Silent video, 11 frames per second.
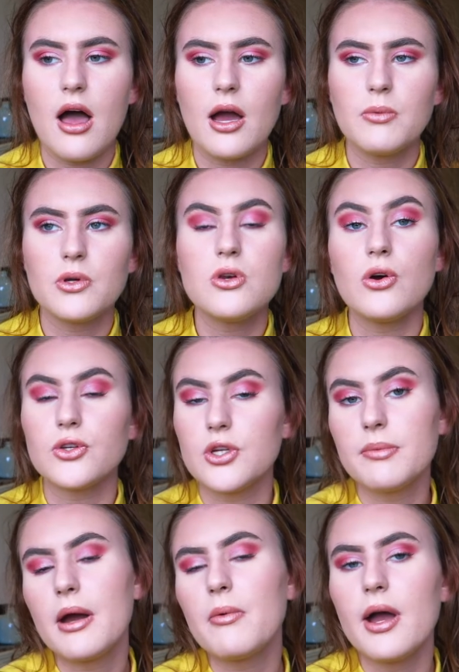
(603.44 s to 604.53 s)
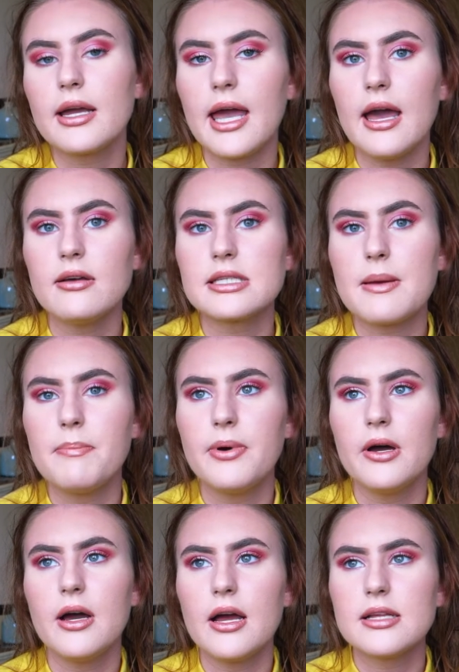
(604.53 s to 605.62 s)
that I would not do my workouts.
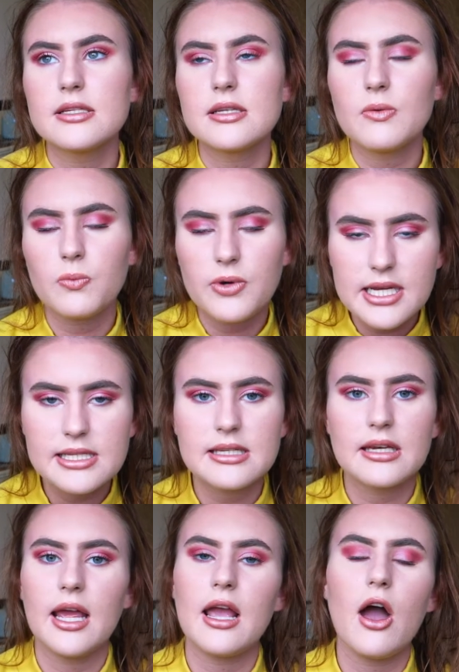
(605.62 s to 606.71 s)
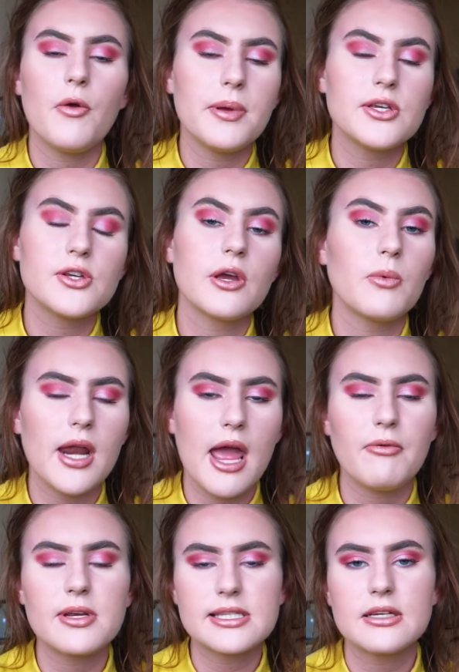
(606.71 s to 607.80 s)
But recently I've been doing one
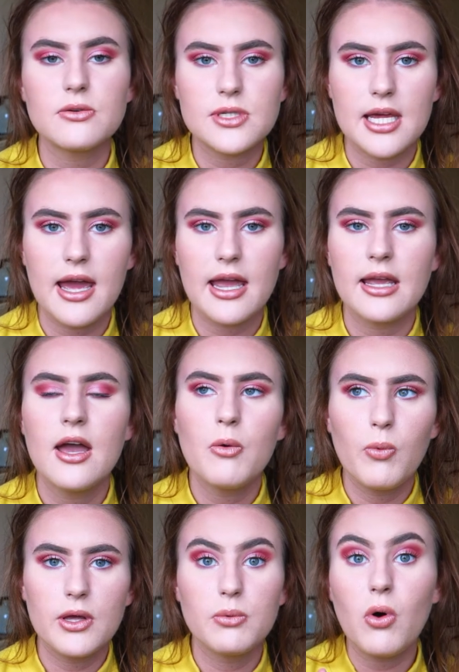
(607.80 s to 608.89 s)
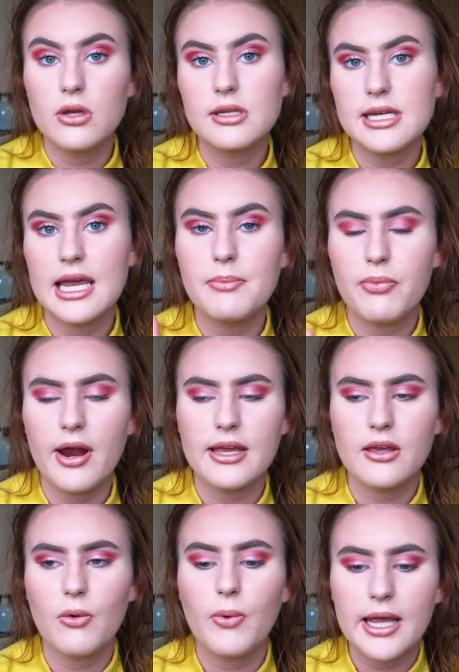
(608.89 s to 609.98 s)
every single day with one day
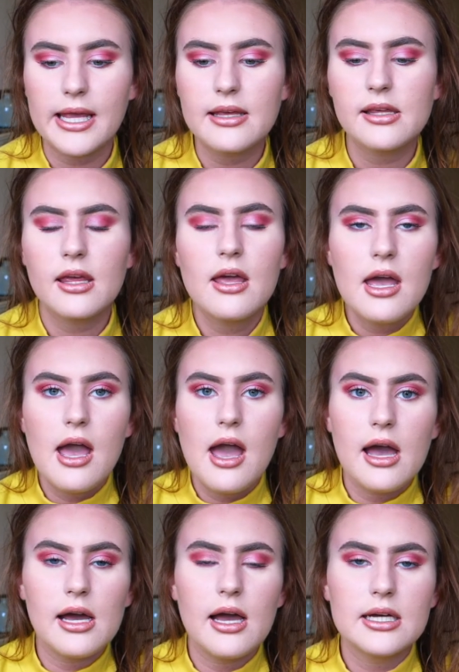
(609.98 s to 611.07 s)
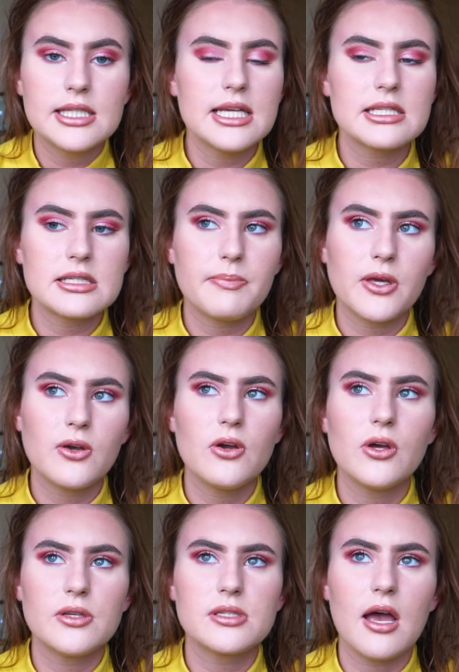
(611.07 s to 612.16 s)
break a week and that's
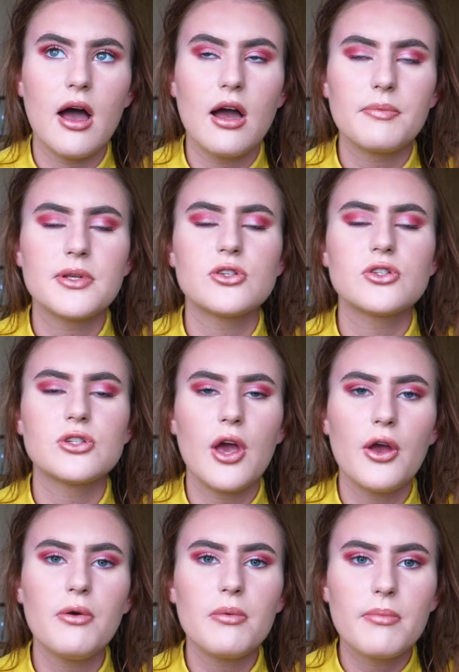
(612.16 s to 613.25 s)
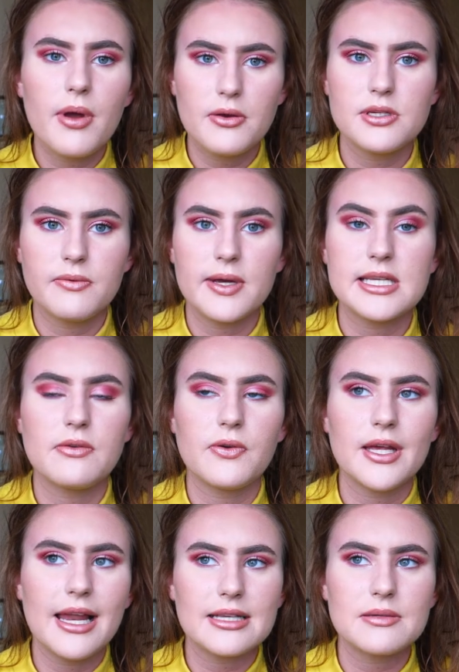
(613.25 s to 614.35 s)
because I've been so motivated for
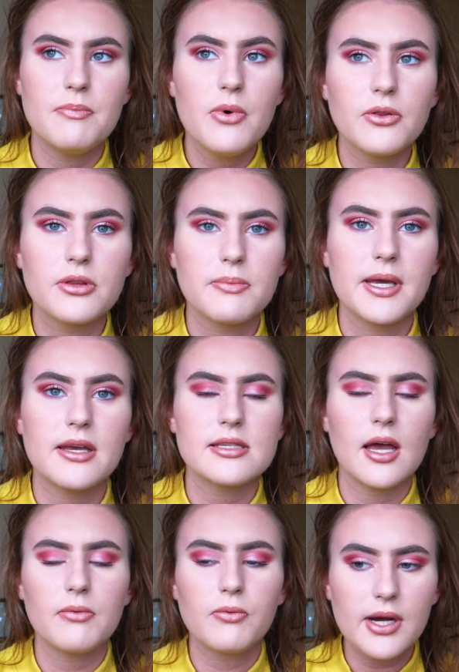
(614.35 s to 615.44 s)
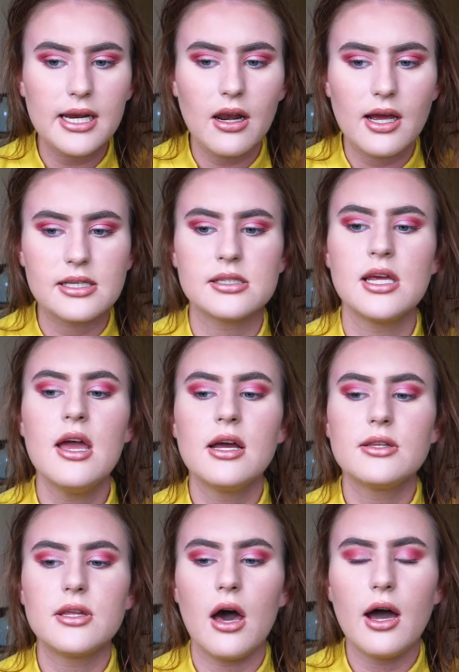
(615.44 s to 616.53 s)
the last month because I've realized
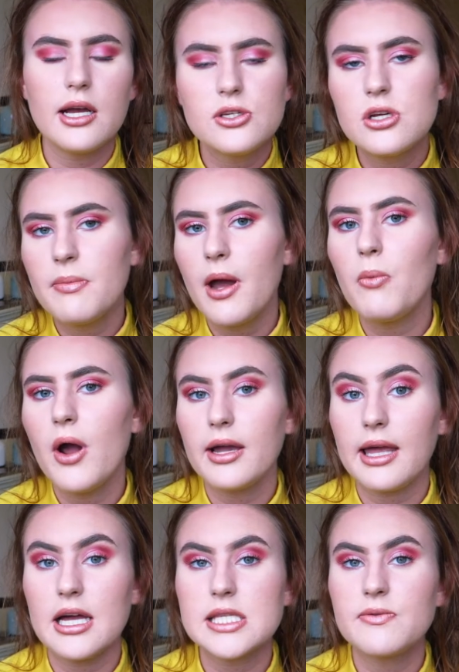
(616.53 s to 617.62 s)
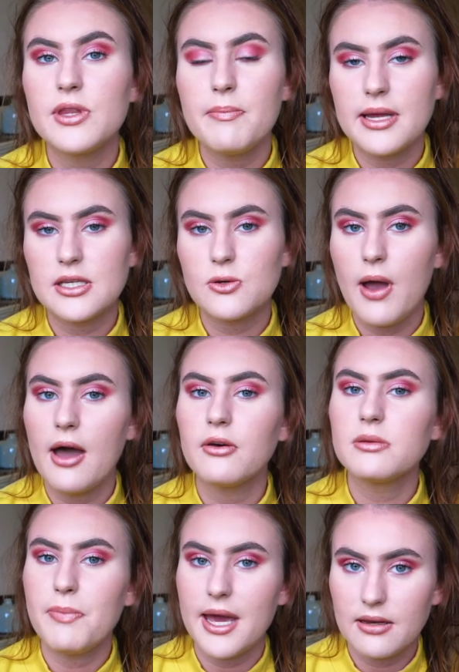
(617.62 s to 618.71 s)
that I do my workouts for the mental
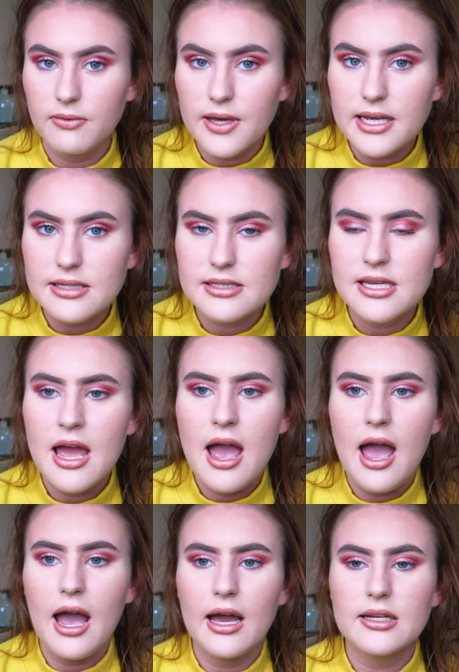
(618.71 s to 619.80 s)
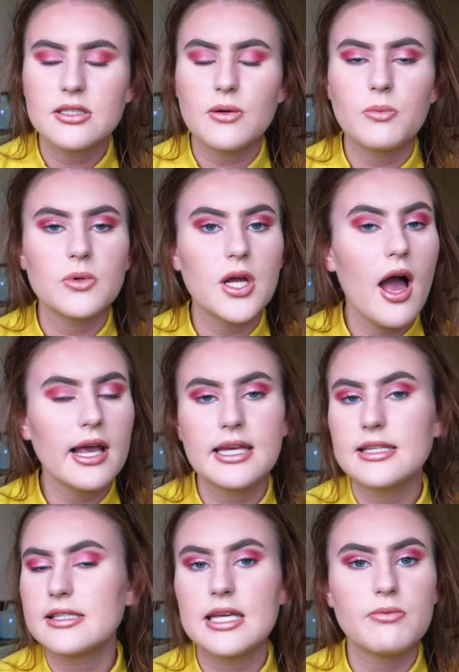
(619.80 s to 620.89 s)
health benefits and I
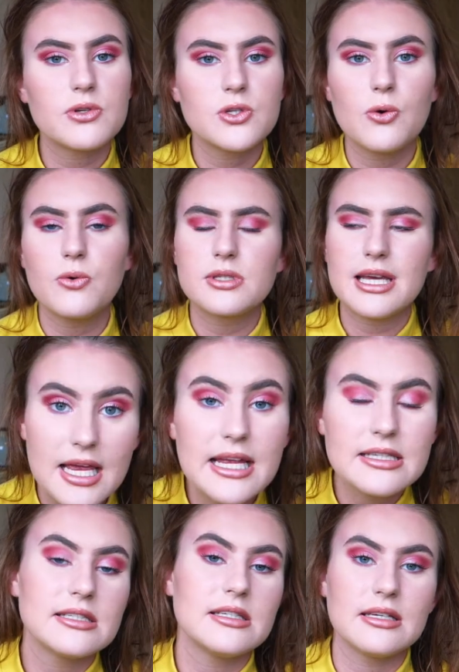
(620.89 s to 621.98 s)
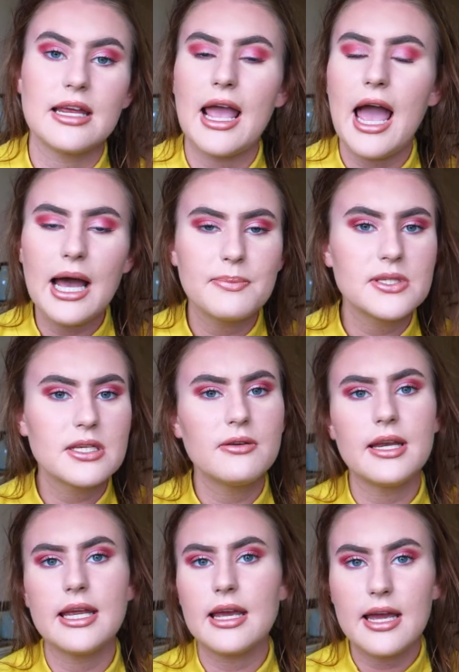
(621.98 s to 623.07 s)
can see results instantly,
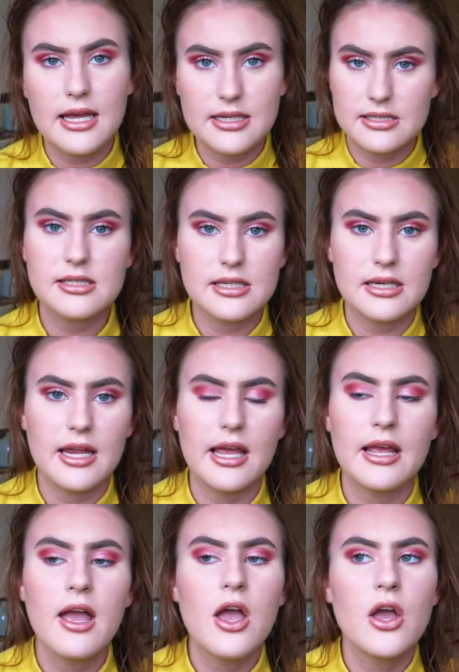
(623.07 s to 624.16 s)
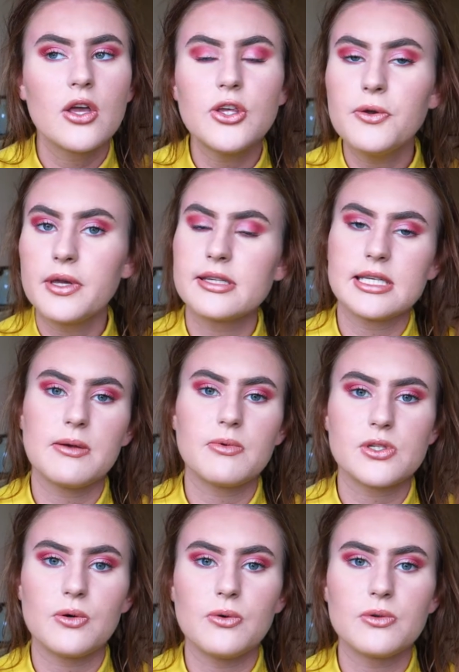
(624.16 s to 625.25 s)
absolutely instantly. You can see
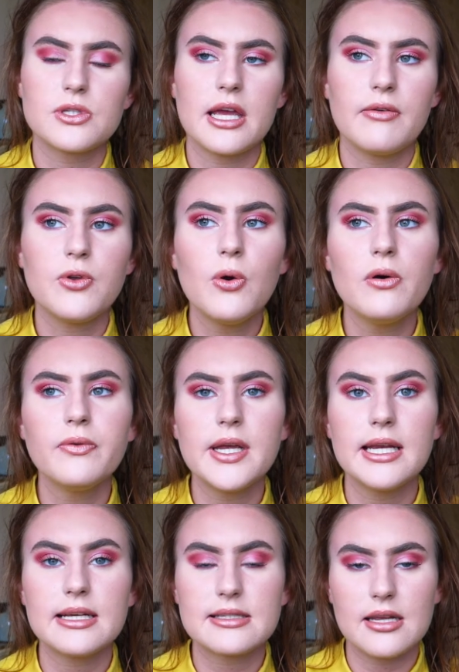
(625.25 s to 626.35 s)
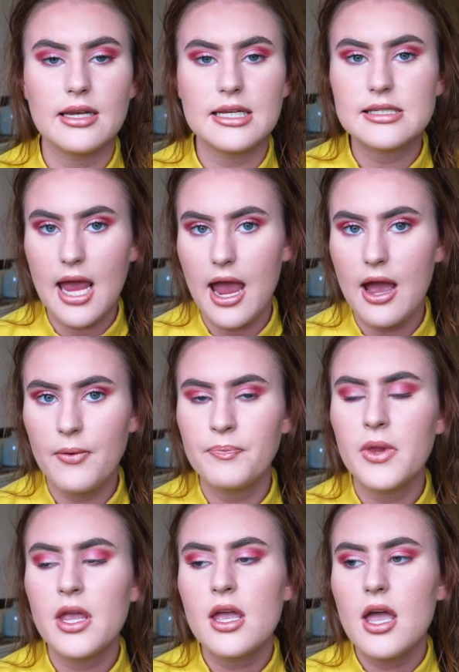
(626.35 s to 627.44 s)
results. If you're feeling slightly
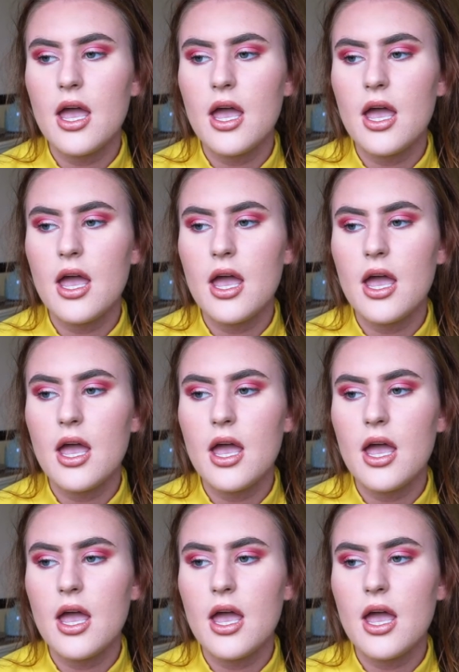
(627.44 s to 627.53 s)
down,